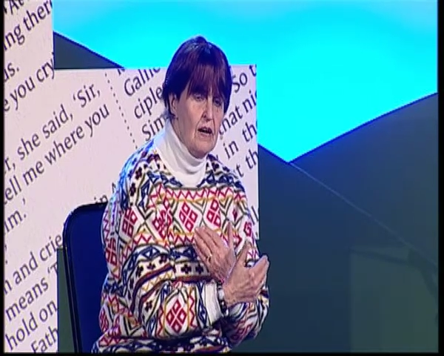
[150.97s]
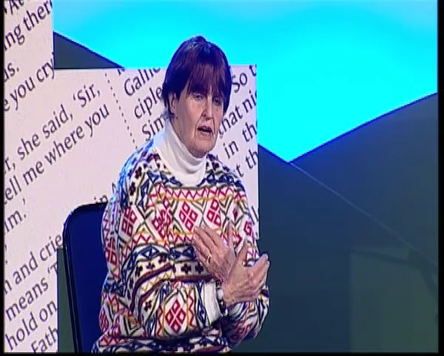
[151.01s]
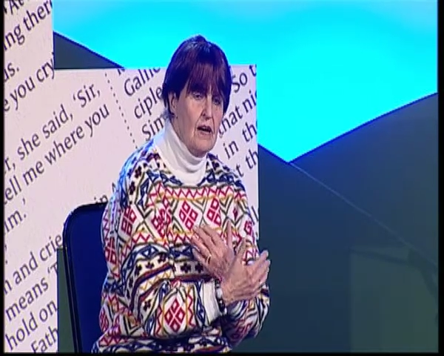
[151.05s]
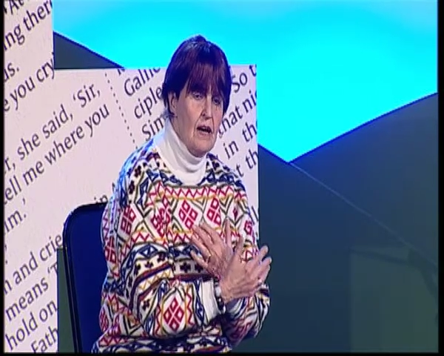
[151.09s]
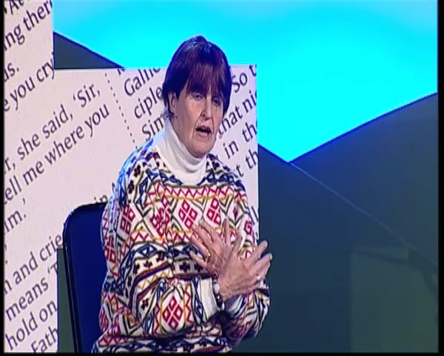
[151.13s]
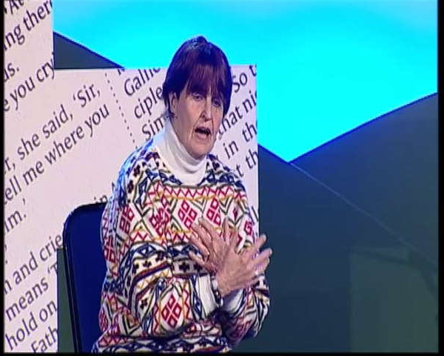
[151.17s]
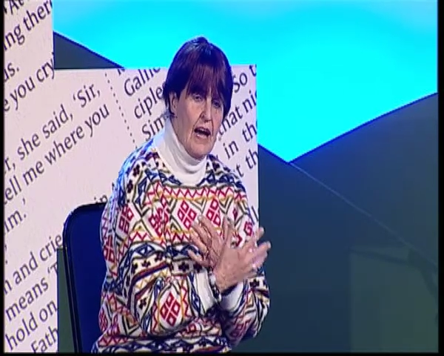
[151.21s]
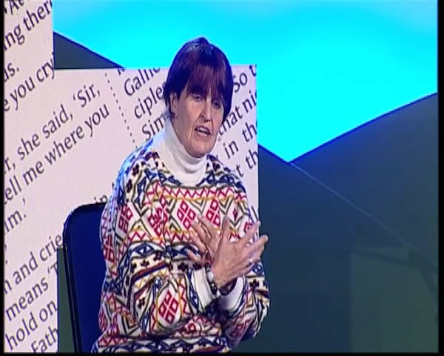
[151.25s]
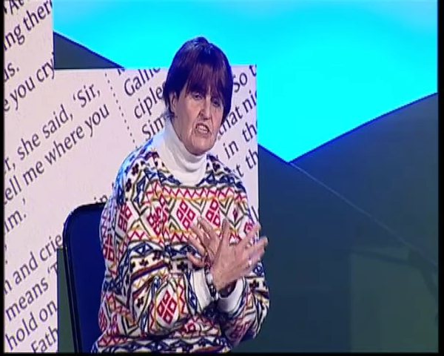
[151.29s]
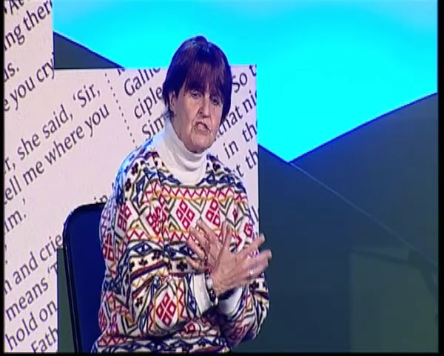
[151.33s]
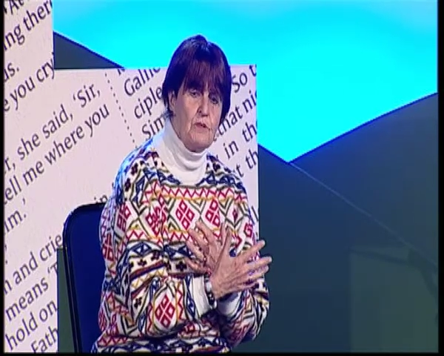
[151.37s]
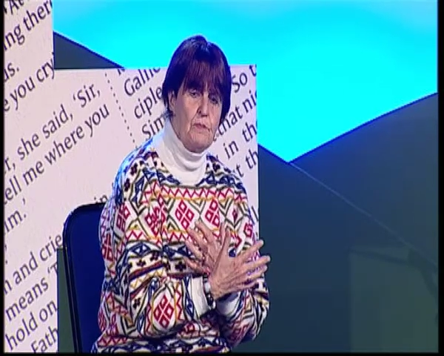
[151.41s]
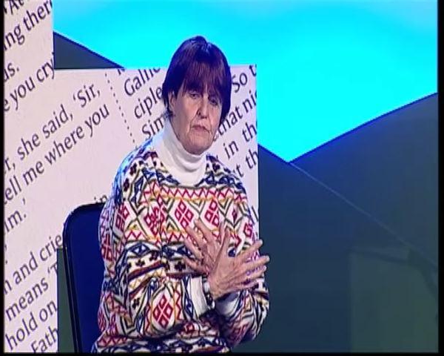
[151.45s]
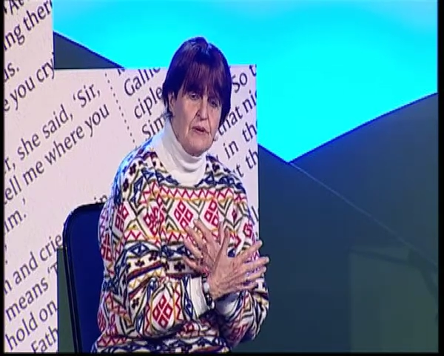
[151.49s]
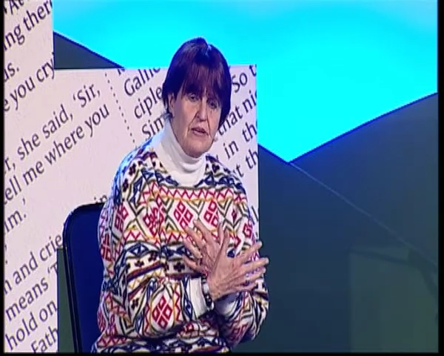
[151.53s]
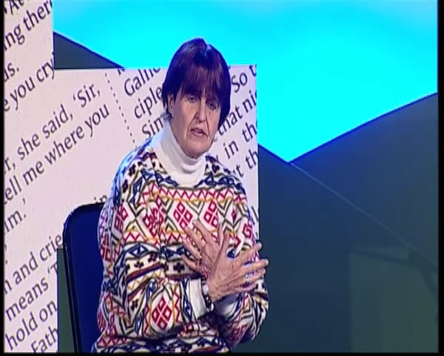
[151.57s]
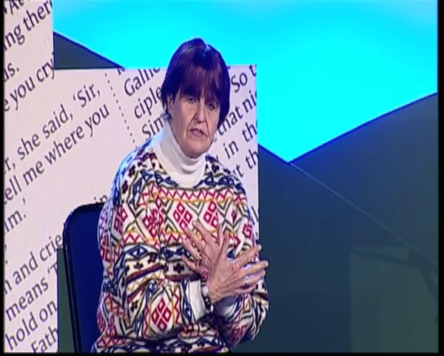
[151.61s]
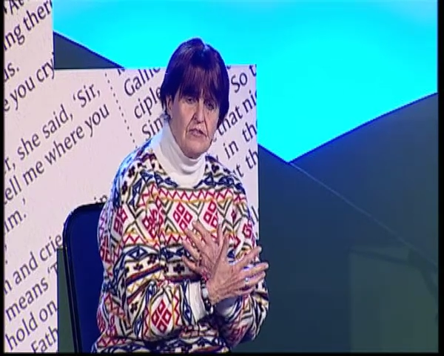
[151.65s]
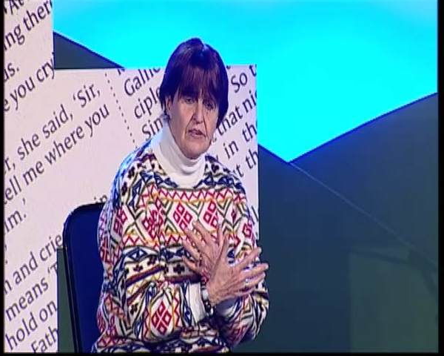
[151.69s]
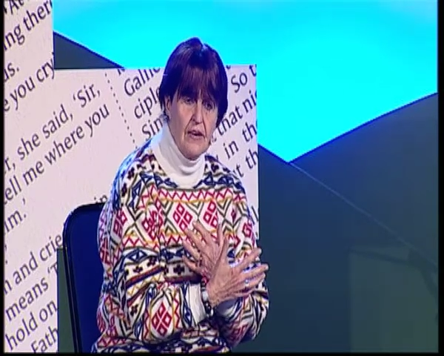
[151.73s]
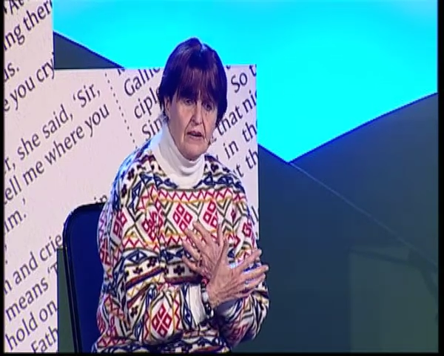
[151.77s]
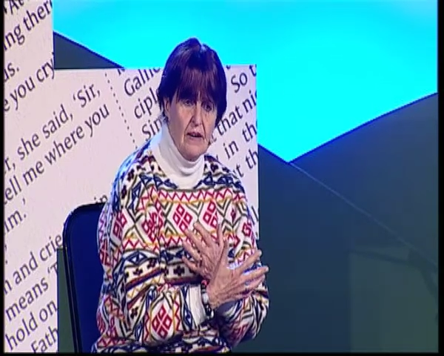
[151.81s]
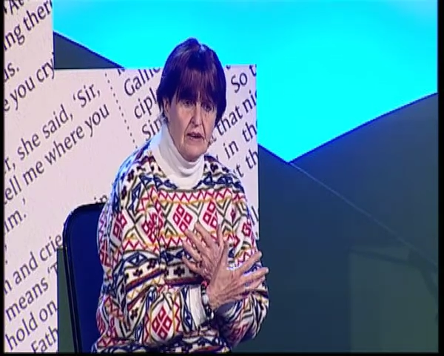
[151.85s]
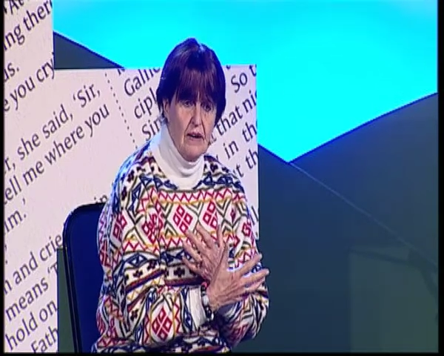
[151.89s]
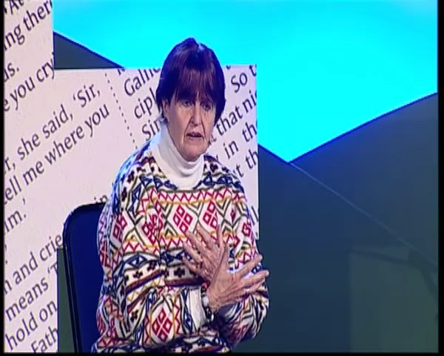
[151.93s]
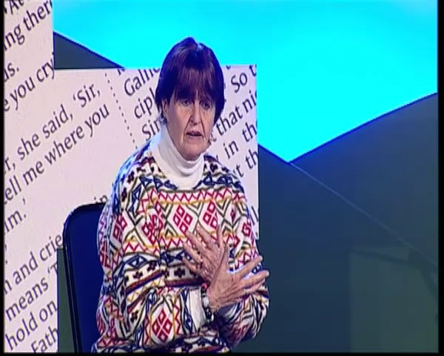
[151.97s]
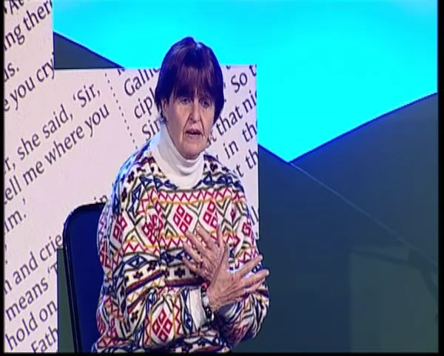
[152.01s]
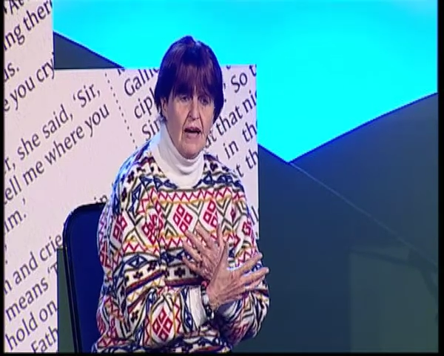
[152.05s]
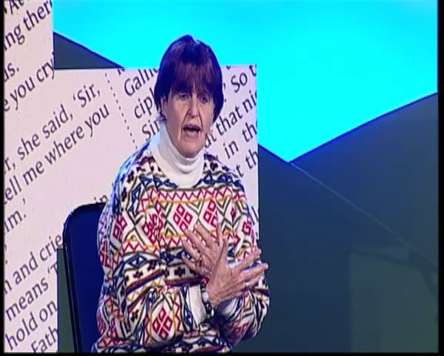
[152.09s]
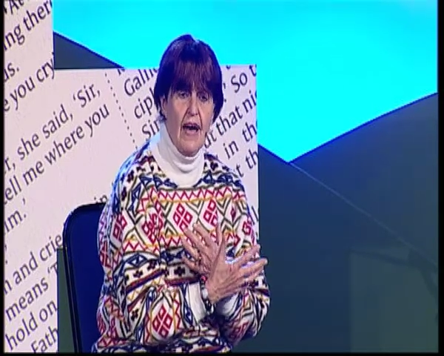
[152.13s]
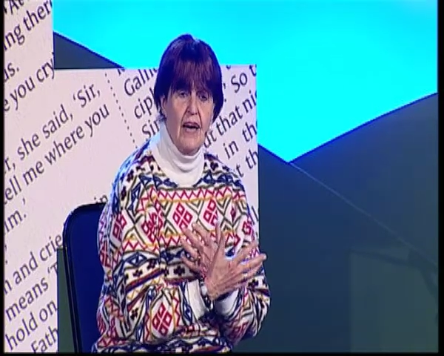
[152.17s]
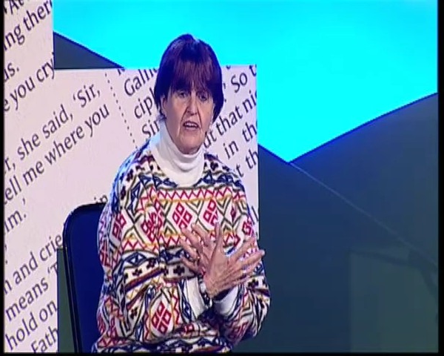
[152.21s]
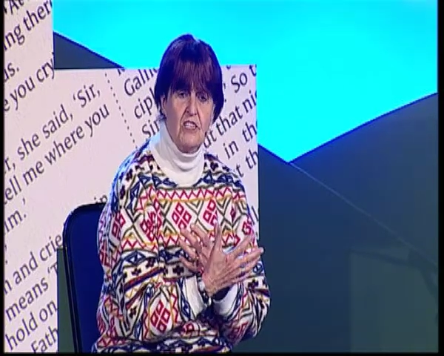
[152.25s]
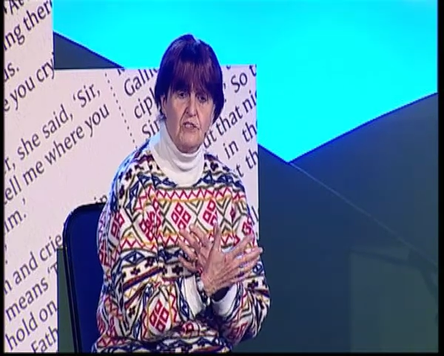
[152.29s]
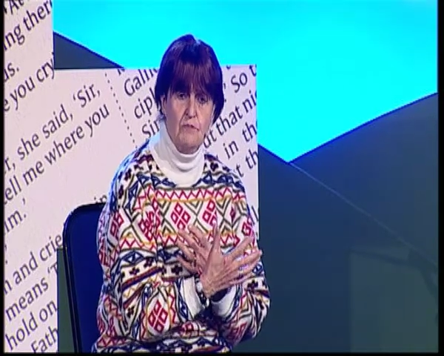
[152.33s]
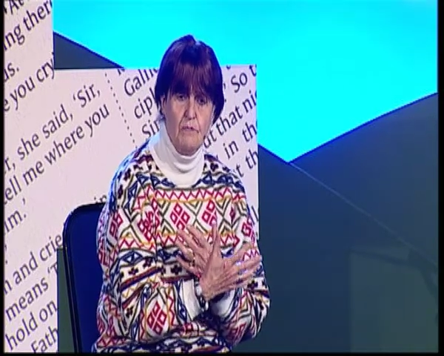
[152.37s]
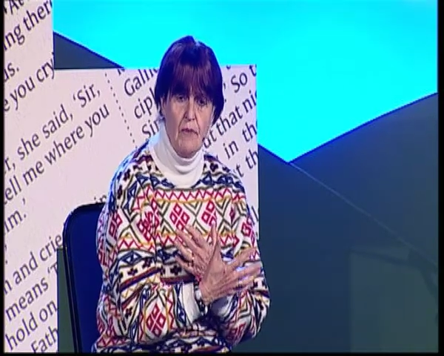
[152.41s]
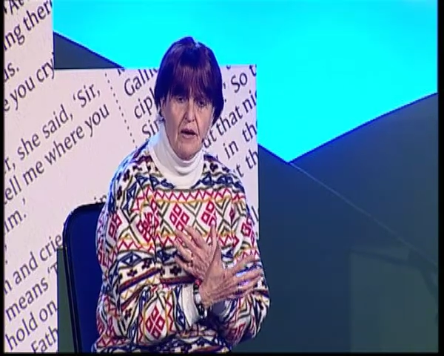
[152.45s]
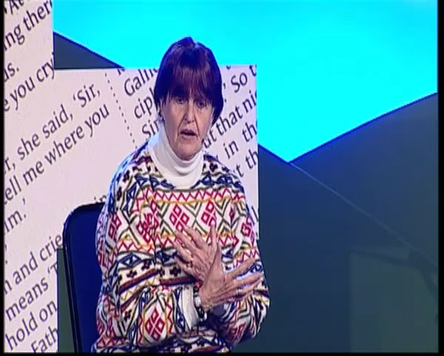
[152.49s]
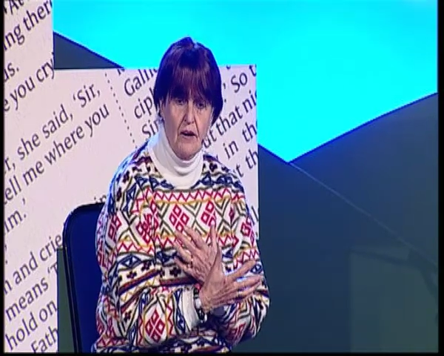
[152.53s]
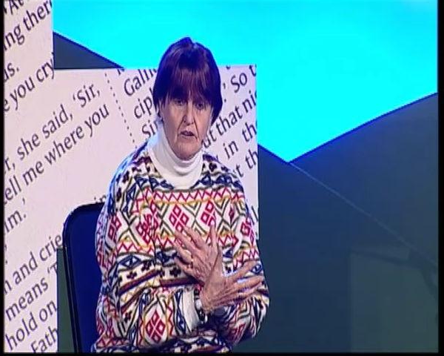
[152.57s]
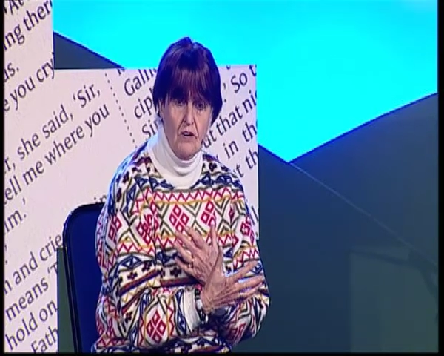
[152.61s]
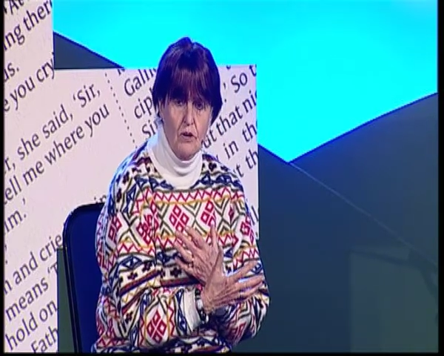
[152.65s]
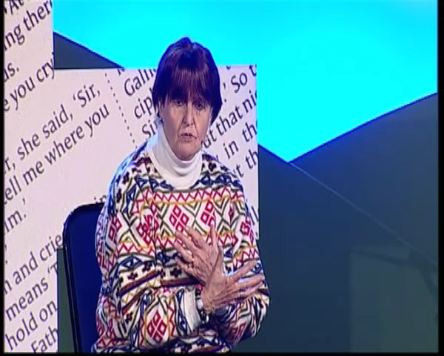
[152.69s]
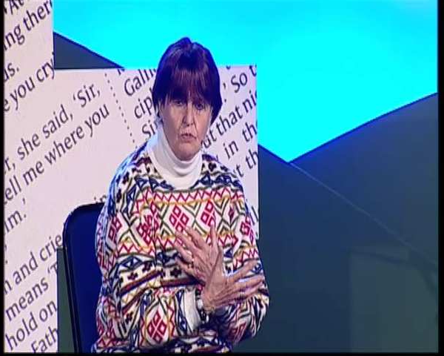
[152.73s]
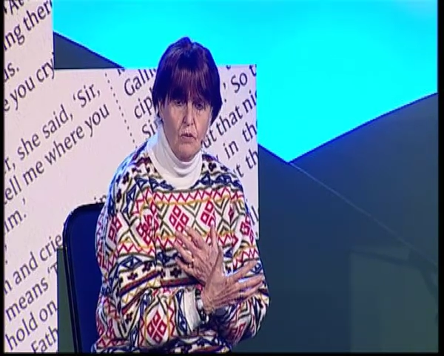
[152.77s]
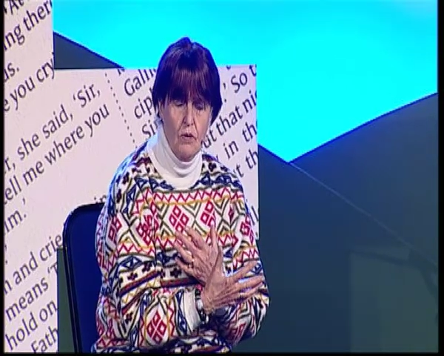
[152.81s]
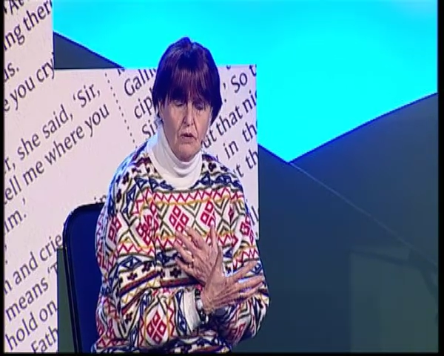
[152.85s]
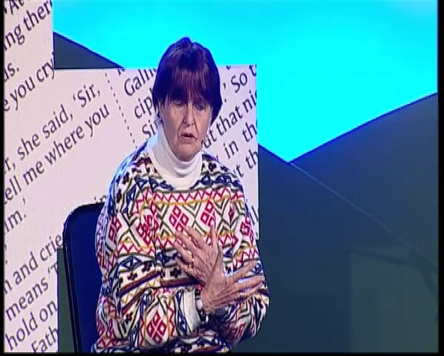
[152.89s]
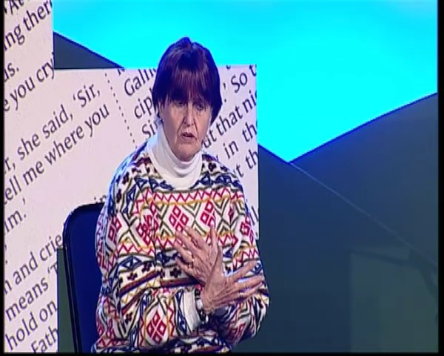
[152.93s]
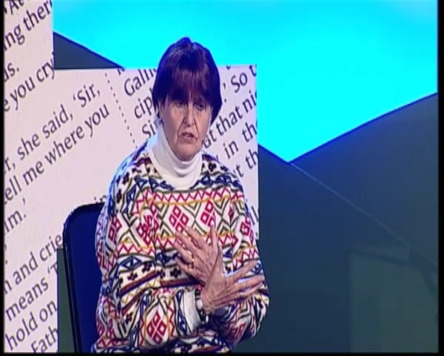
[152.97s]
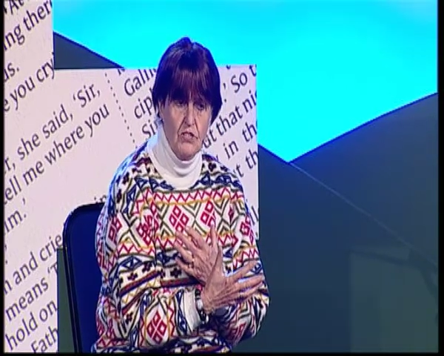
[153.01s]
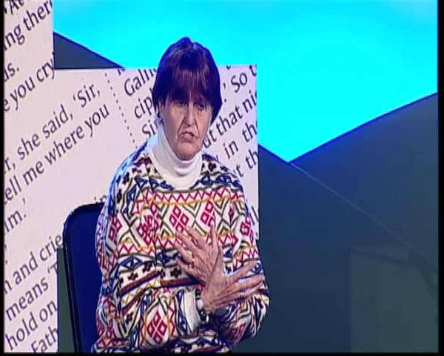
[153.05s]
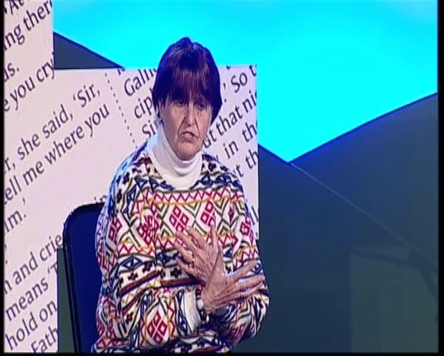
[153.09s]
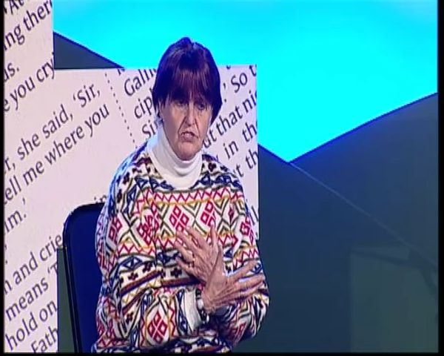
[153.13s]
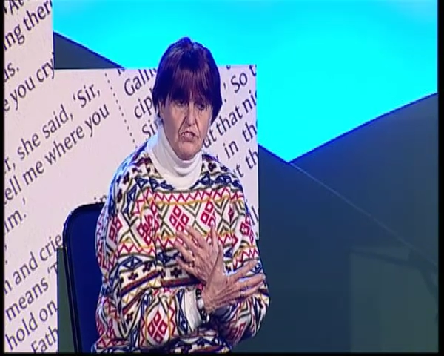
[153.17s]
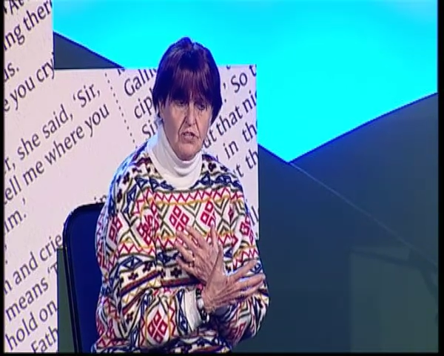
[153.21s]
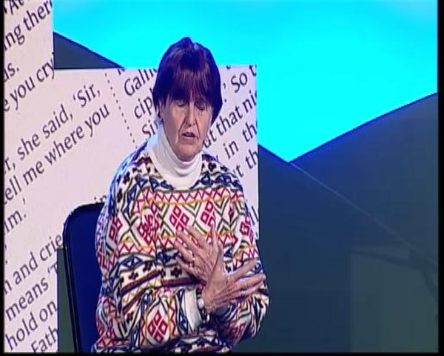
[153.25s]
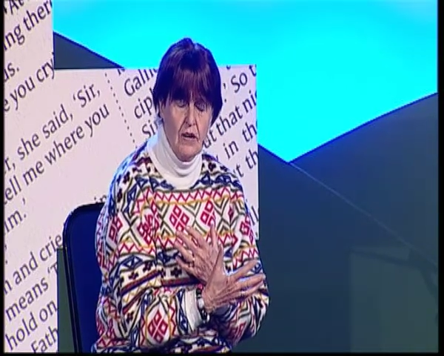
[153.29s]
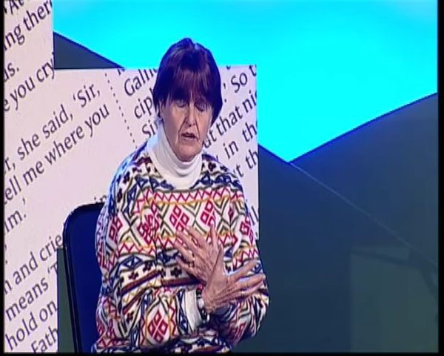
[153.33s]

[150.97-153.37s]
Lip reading: and to be there, as Mary was,